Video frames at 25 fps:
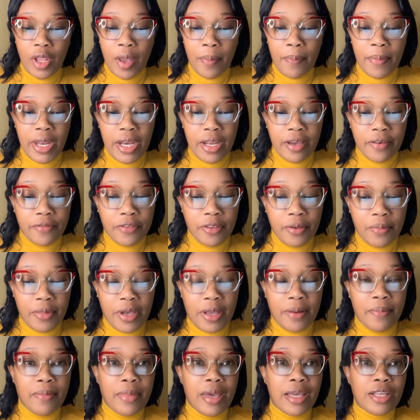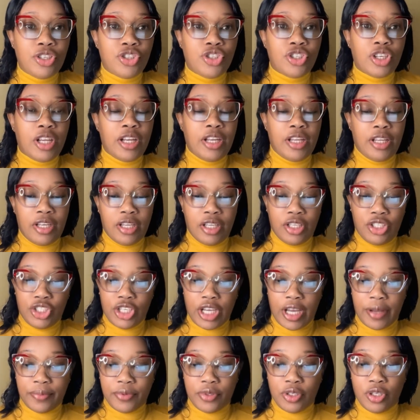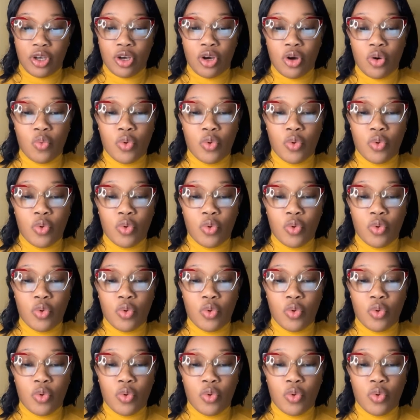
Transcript: Many of the men mentioned in the chapter